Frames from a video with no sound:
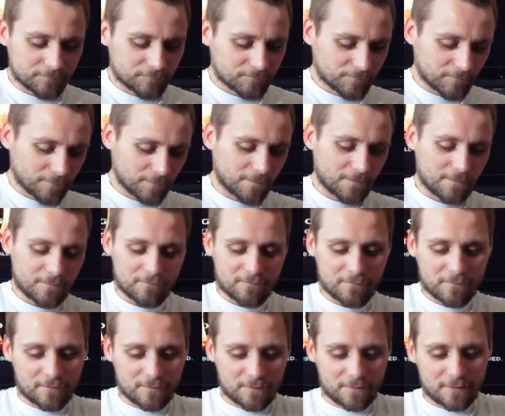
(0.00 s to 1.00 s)

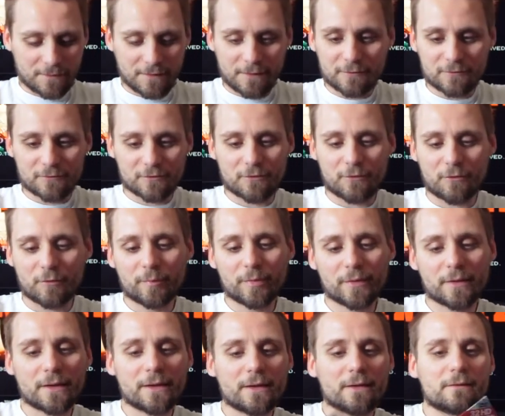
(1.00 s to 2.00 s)
Alright, last
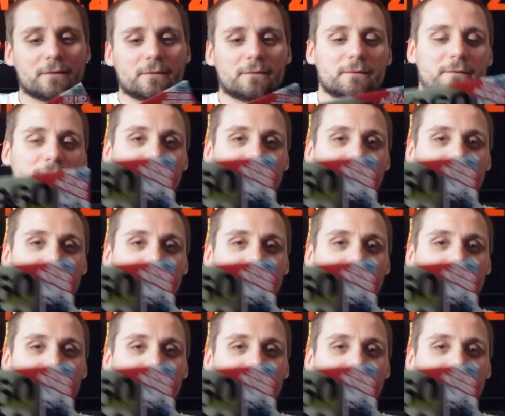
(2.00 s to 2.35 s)
couple here.